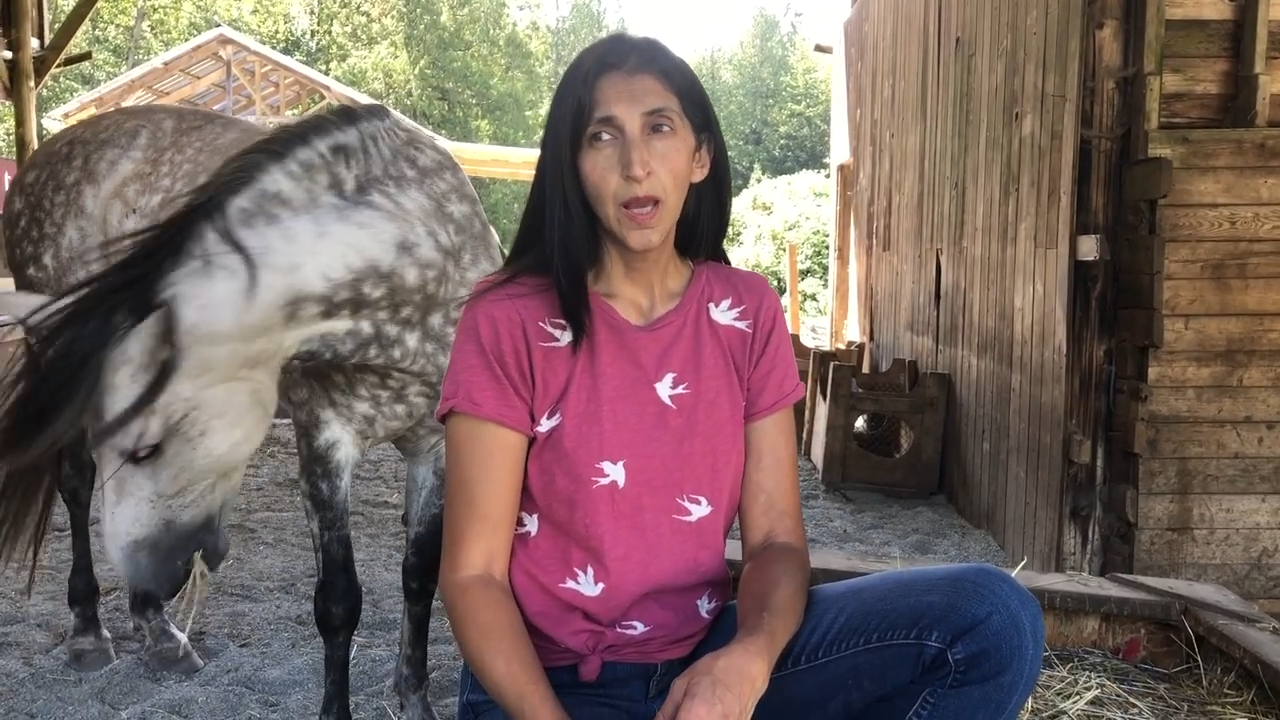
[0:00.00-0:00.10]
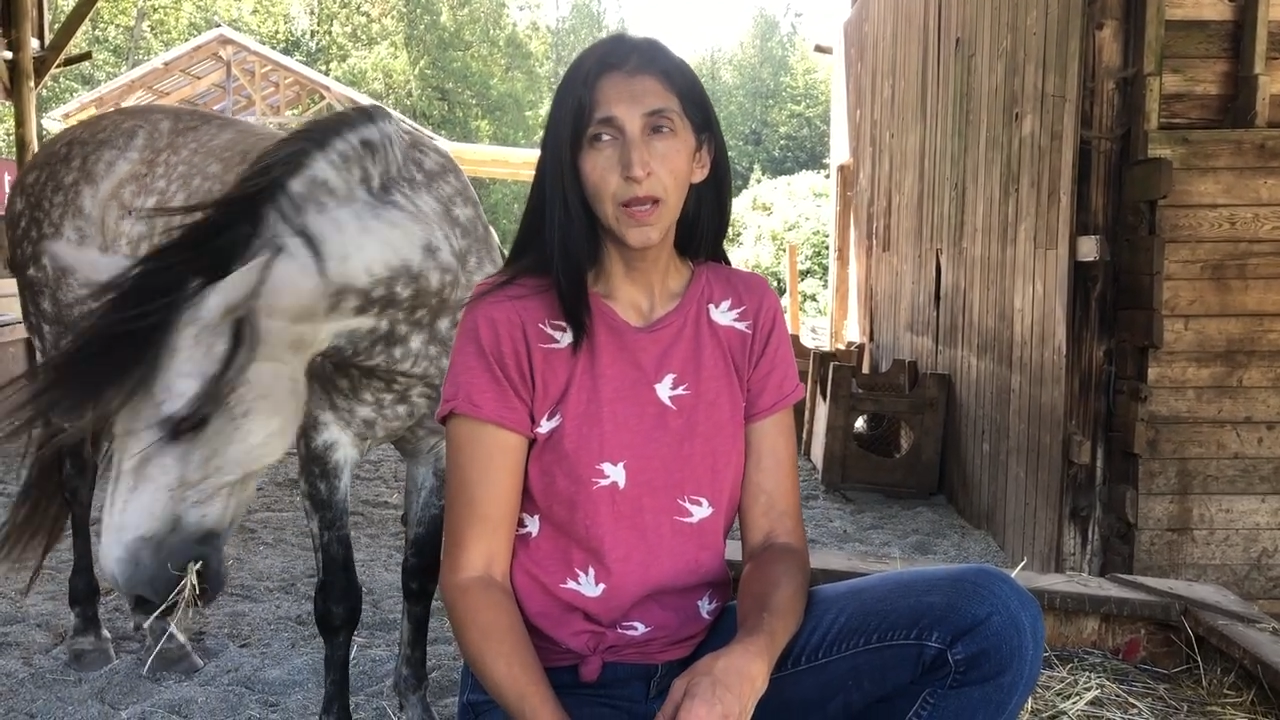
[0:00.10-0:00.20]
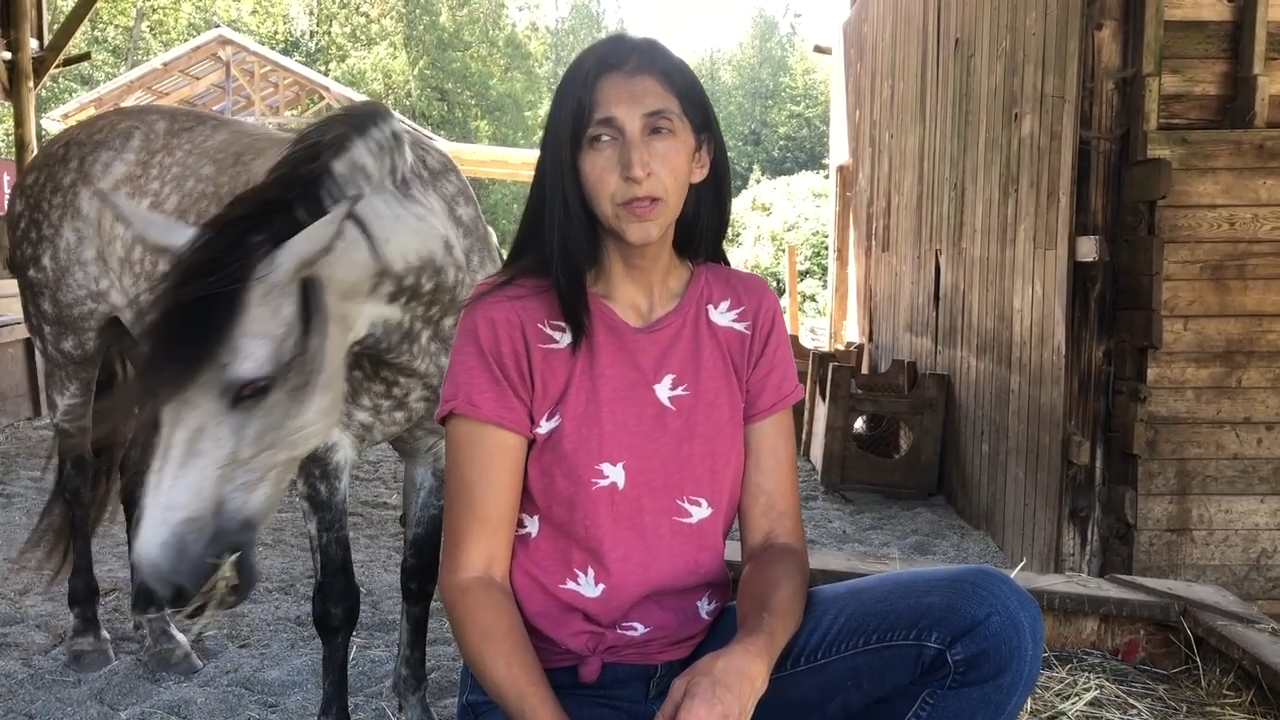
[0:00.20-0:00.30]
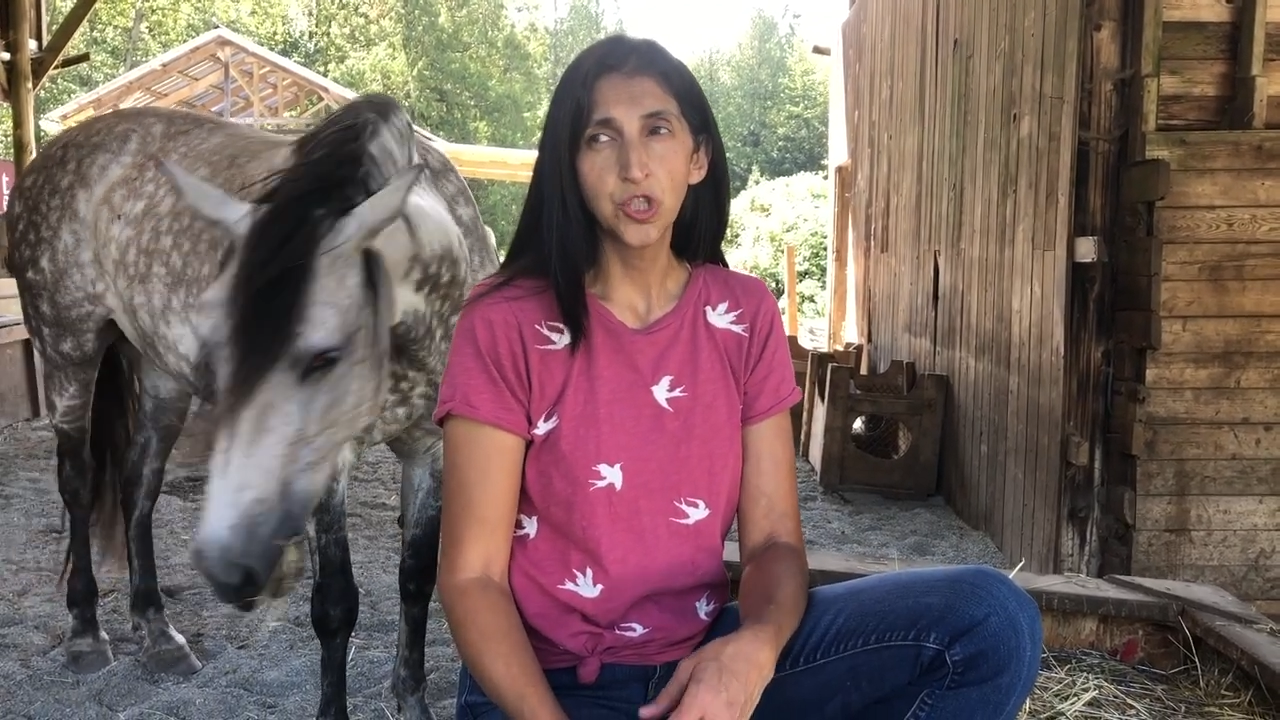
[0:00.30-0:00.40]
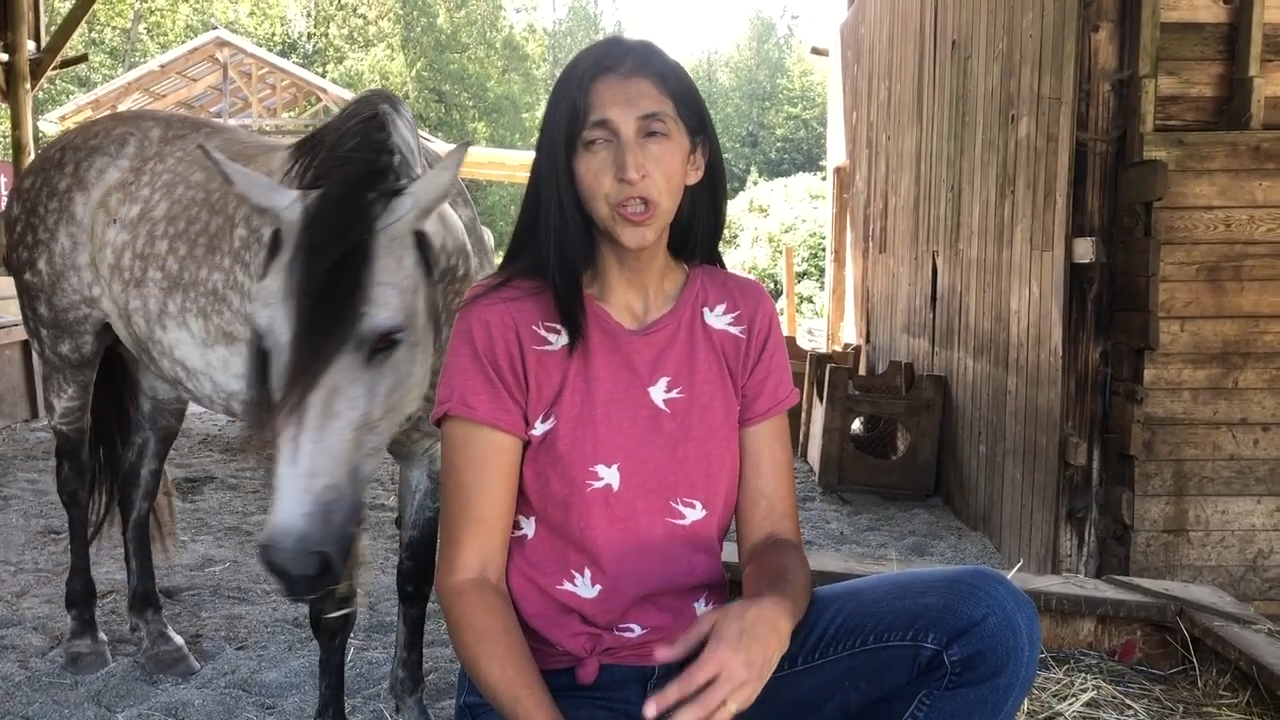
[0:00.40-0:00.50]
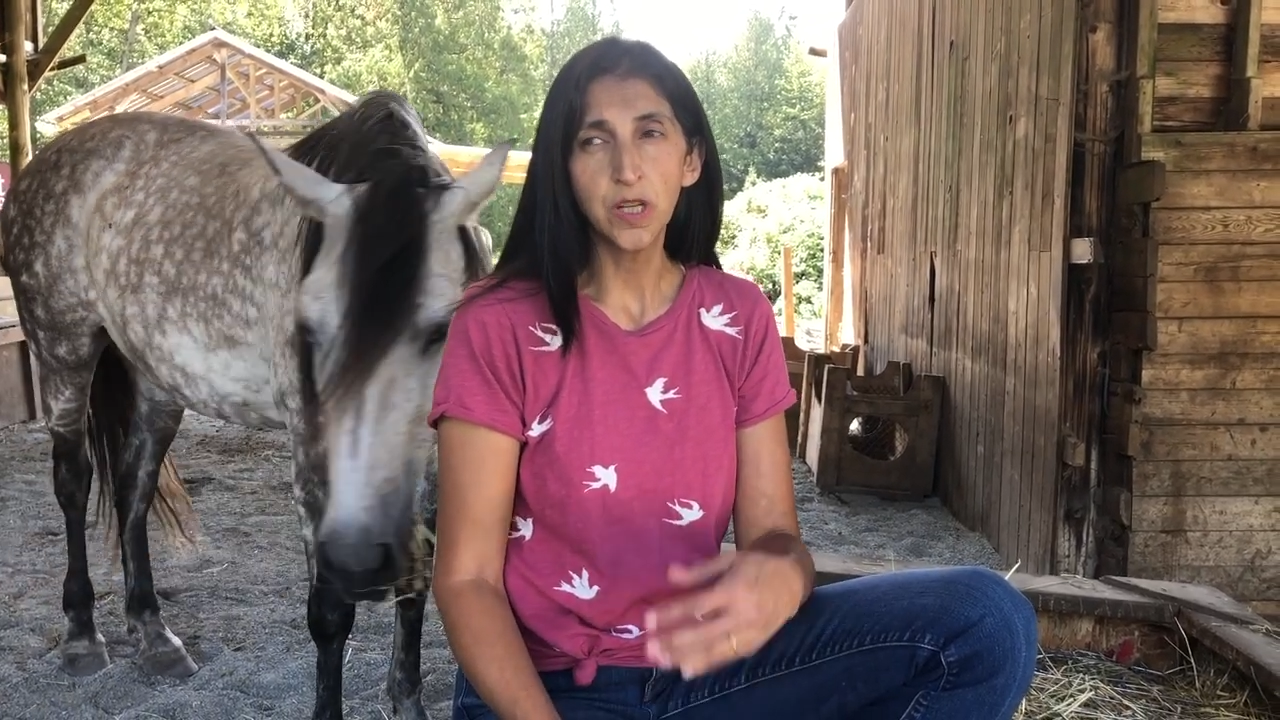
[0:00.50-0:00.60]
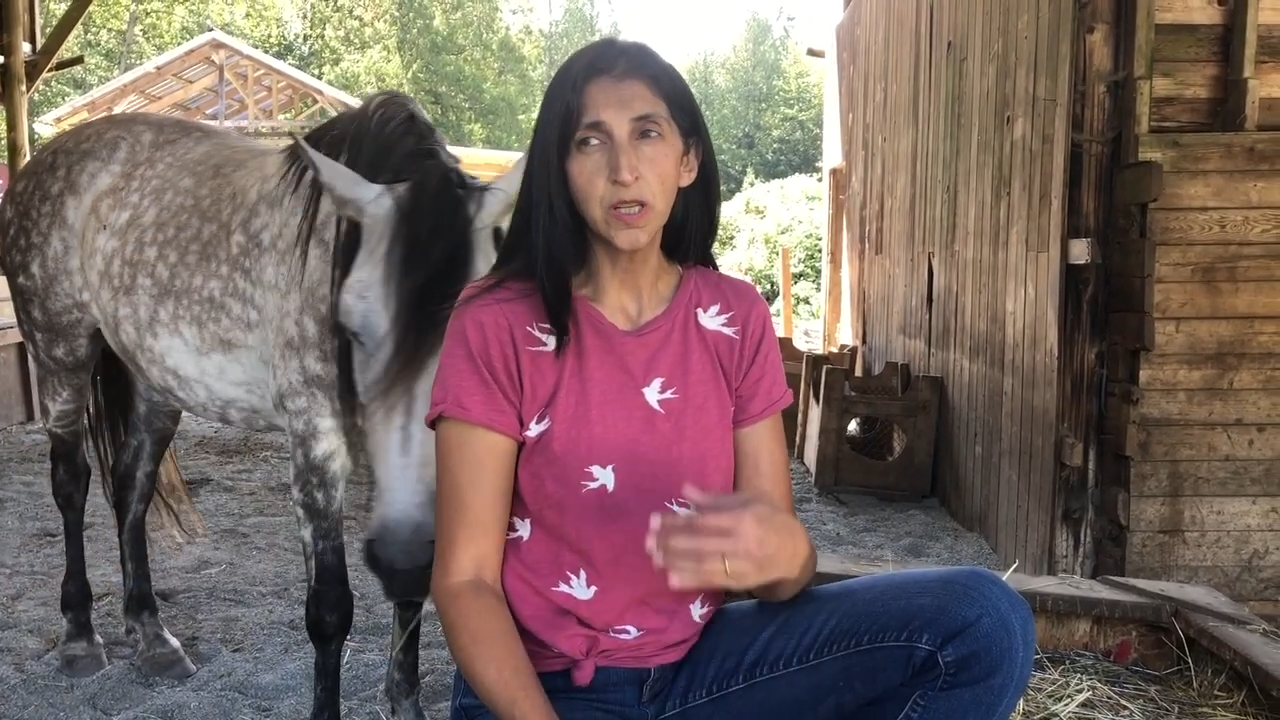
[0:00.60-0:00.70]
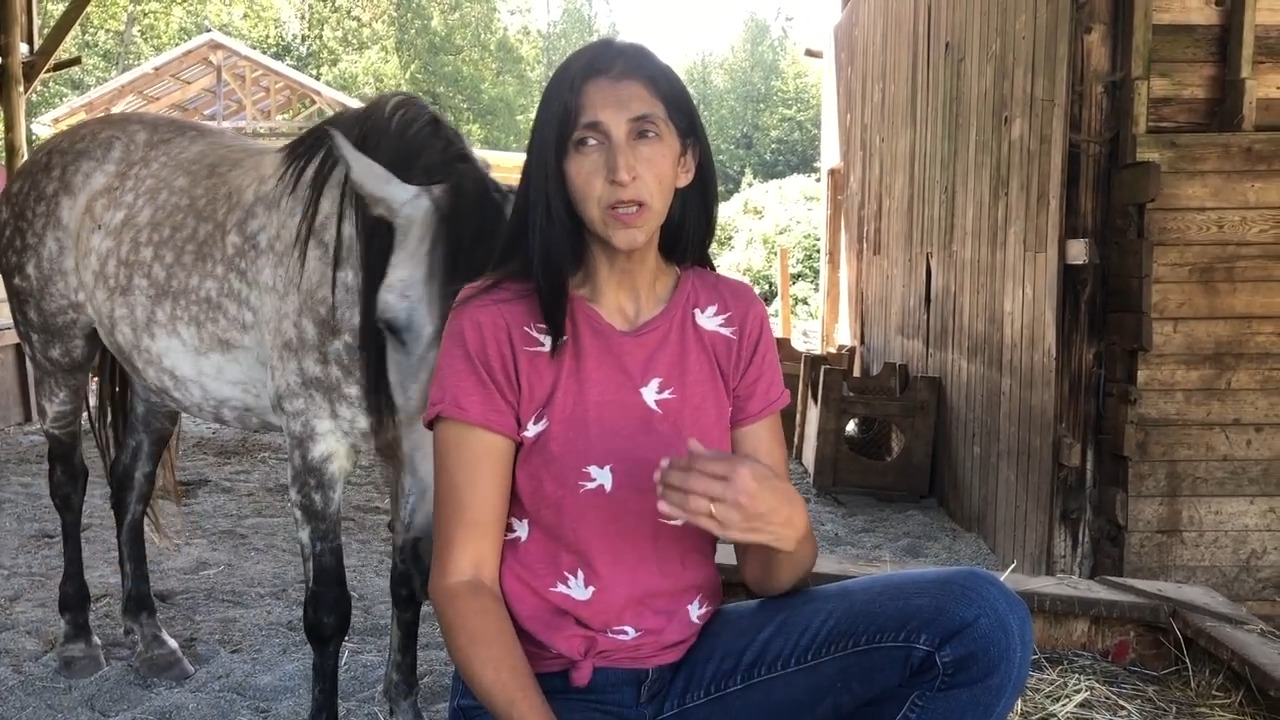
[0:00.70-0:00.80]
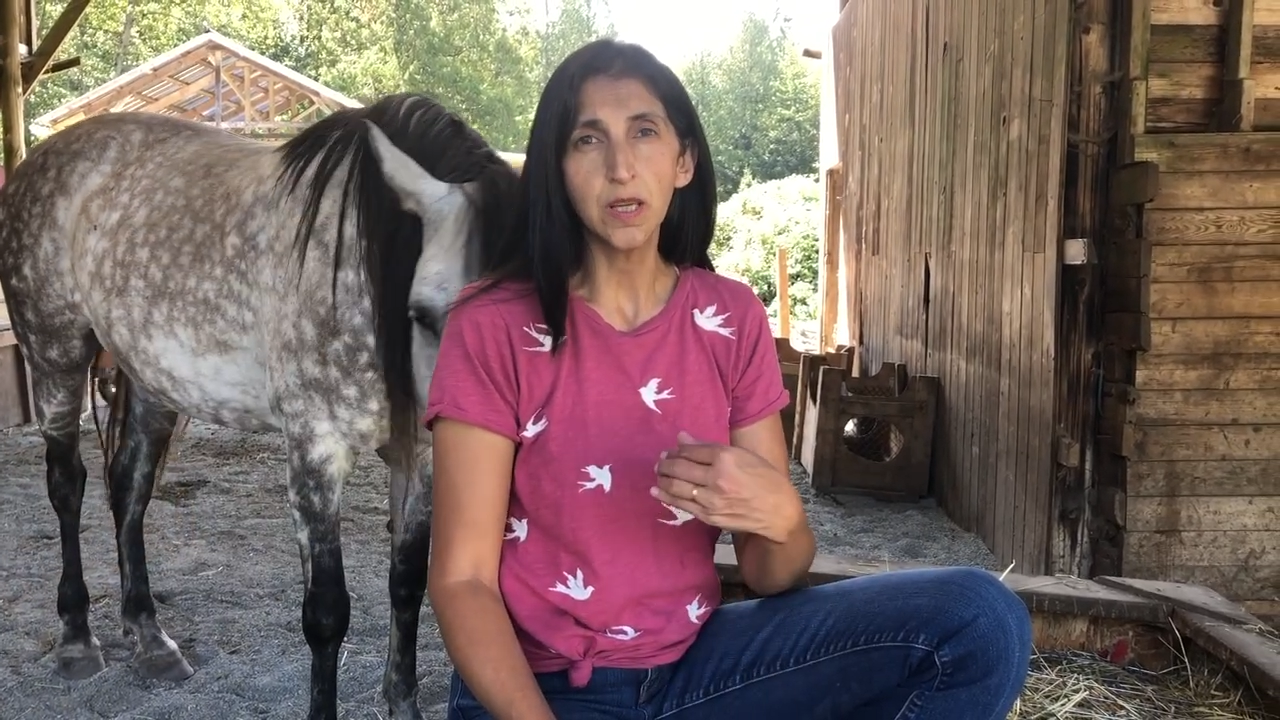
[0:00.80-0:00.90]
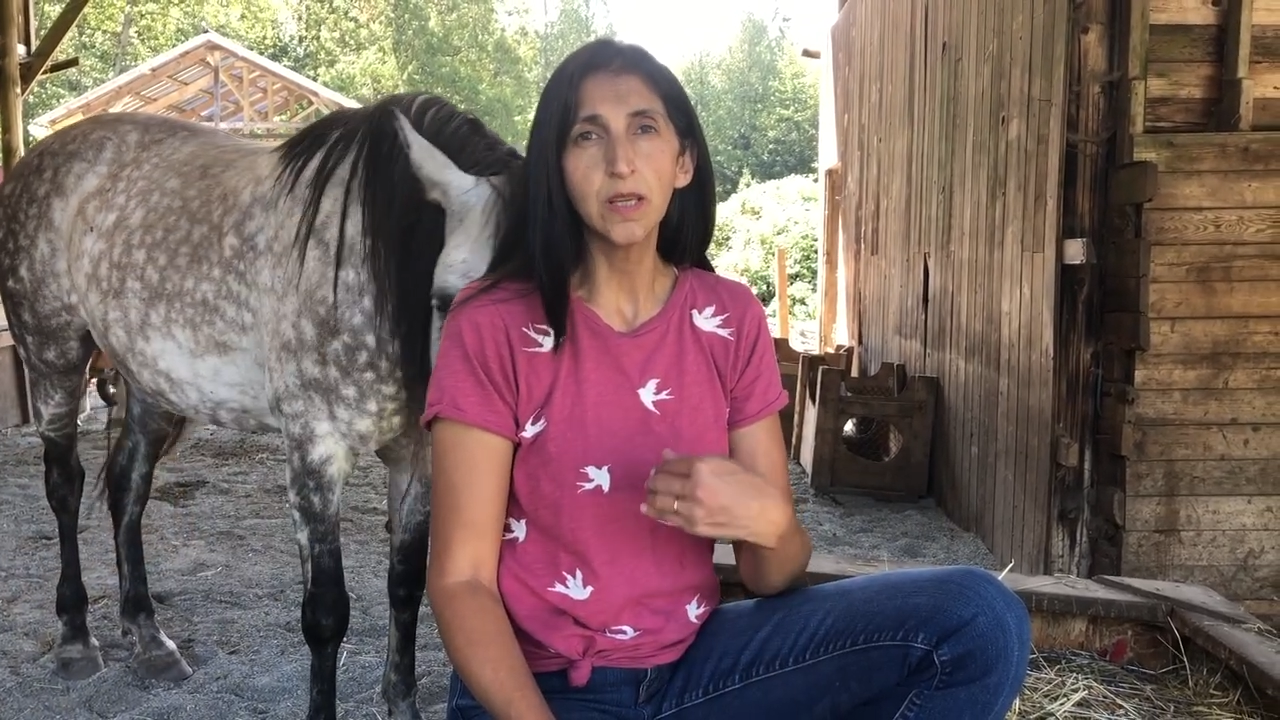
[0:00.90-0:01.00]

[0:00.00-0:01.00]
And Jini